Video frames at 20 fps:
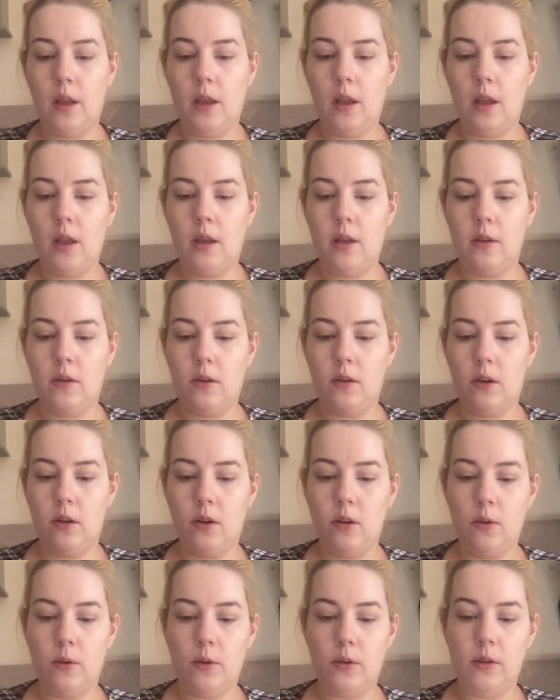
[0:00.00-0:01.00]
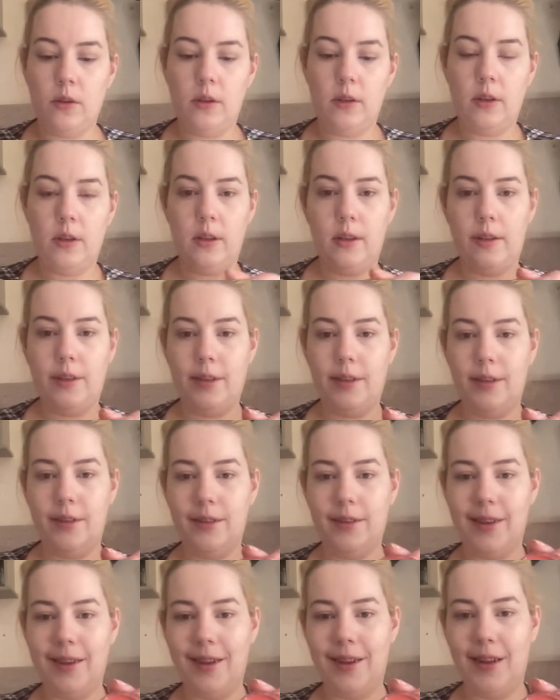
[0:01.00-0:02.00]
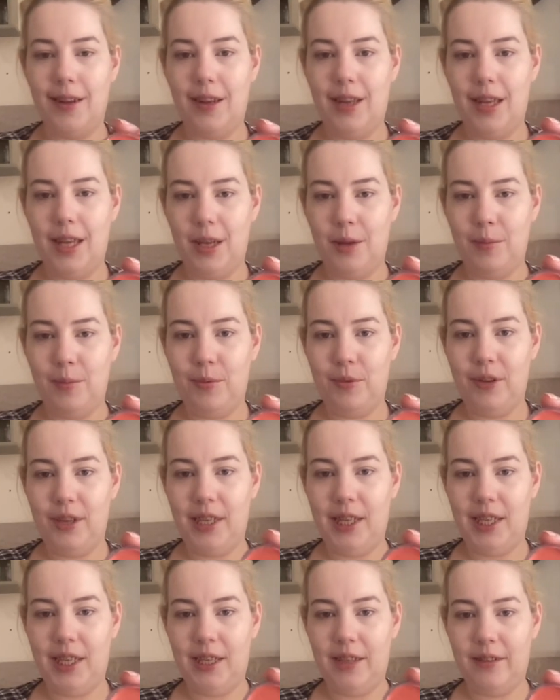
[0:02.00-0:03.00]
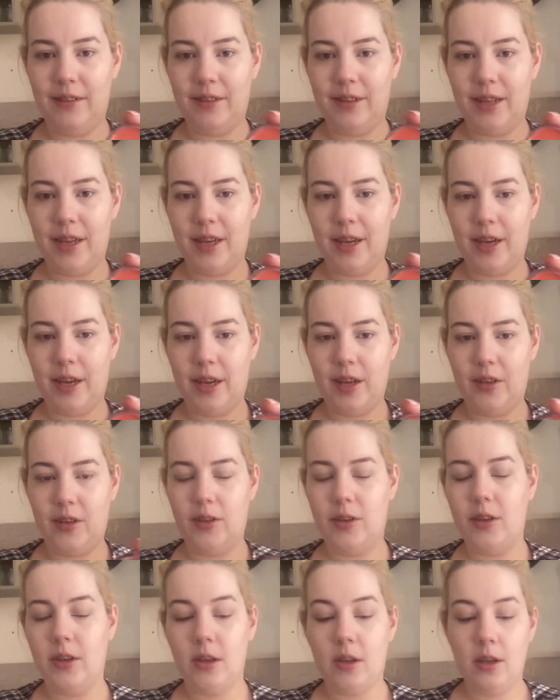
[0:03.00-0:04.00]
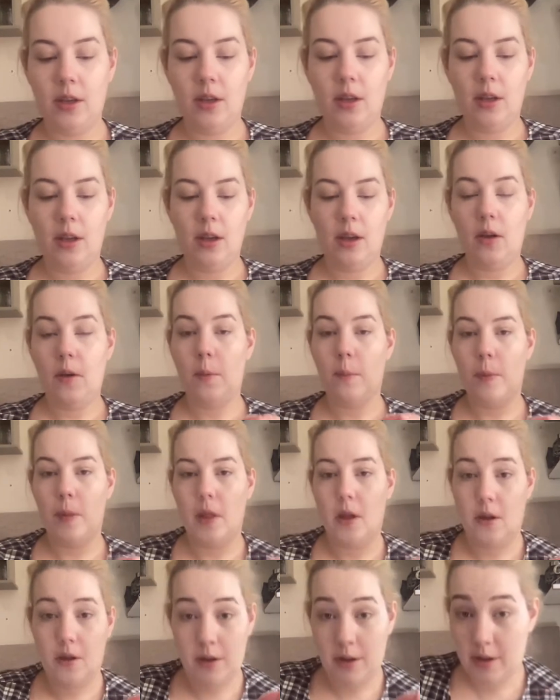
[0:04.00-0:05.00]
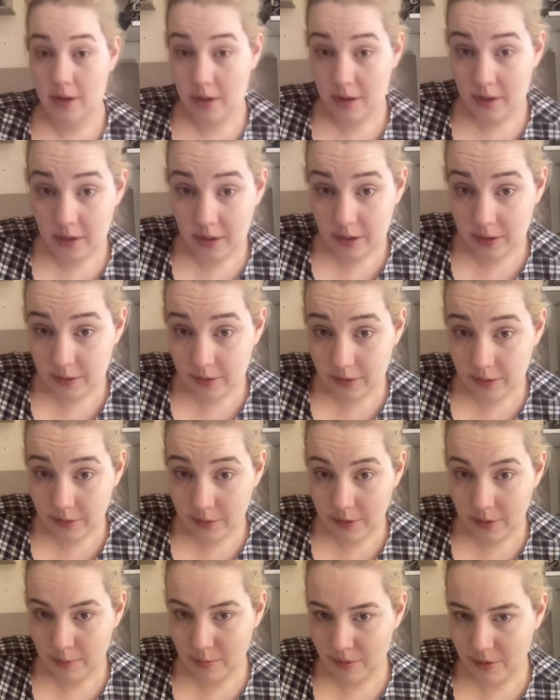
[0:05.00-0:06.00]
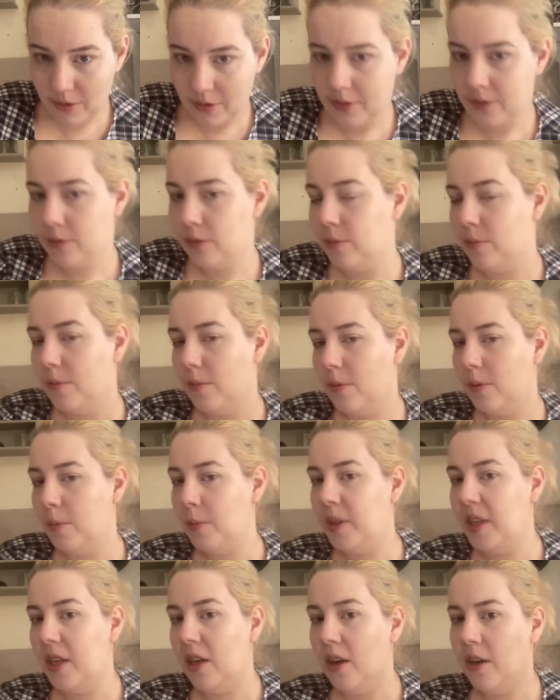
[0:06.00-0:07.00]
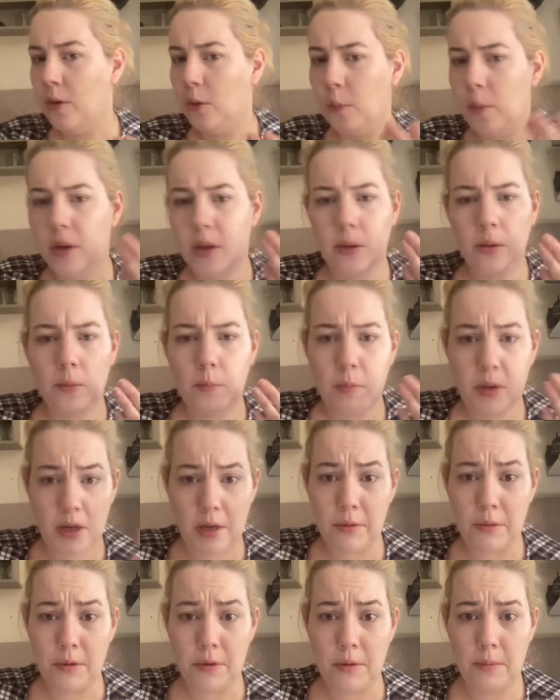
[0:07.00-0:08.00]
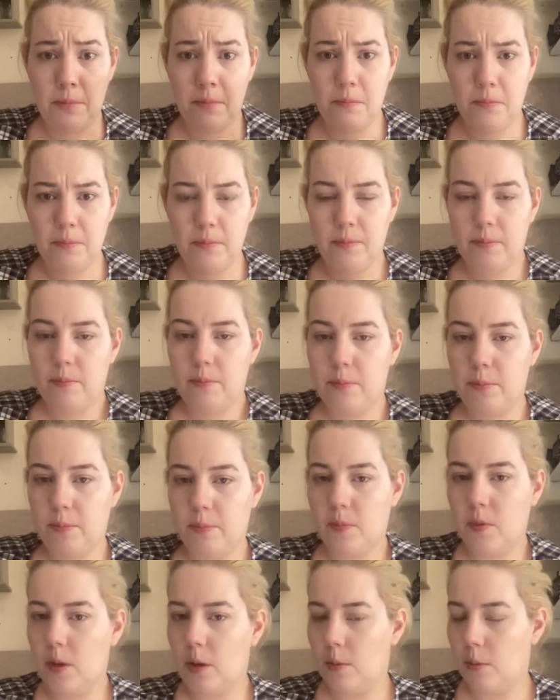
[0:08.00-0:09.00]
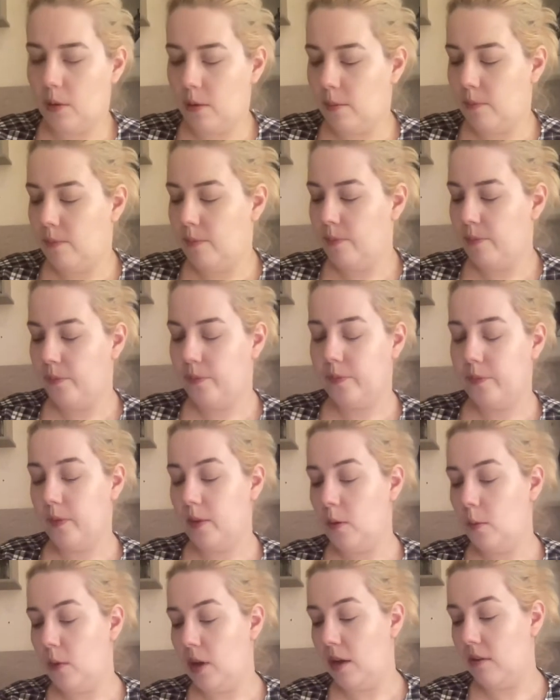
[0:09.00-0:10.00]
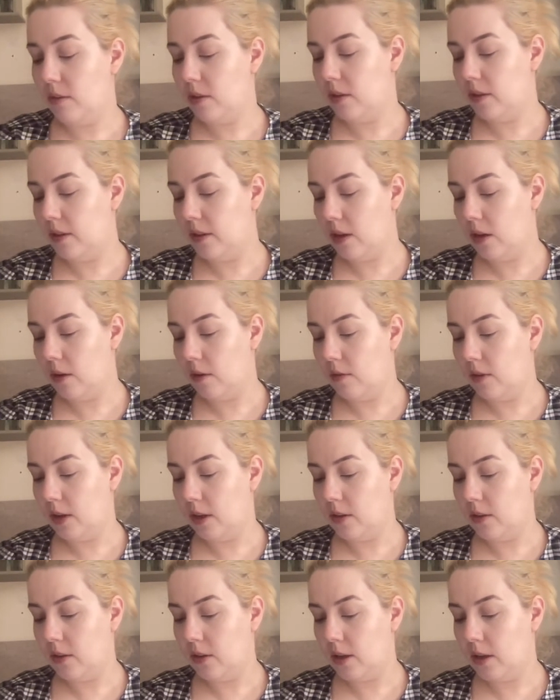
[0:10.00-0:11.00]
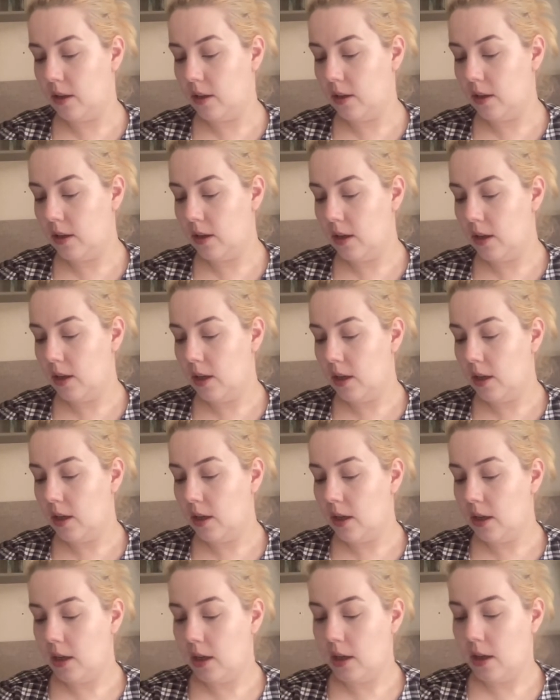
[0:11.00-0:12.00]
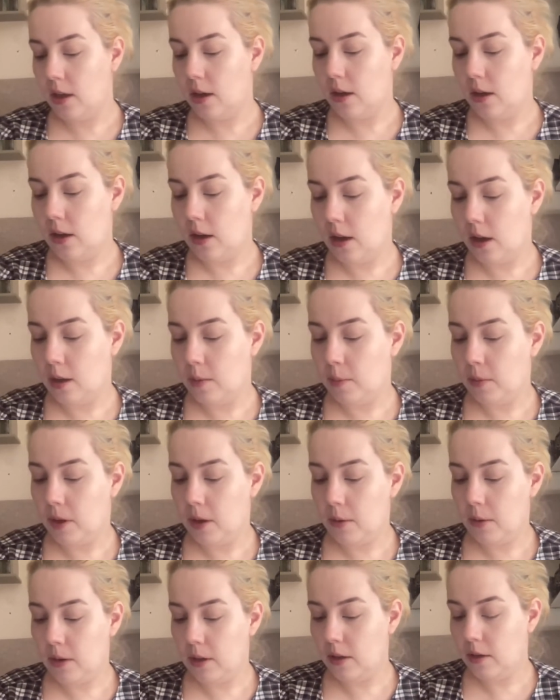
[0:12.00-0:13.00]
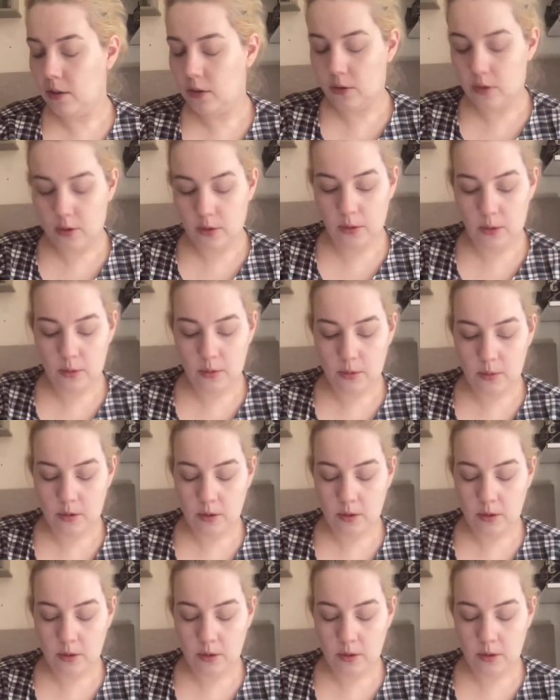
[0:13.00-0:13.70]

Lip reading: And I got this colour. How pretty is that? I don't use cream brushes normally. I normally use powder. So we haven't set my face yet. I'm going to...